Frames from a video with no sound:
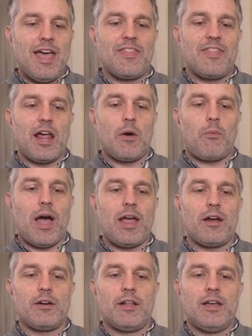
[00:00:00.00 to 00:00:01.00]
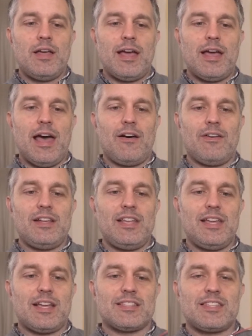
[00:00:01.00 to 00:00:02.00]
and then I wired an LED
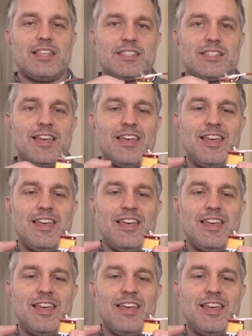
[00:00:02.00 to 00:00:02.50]
because this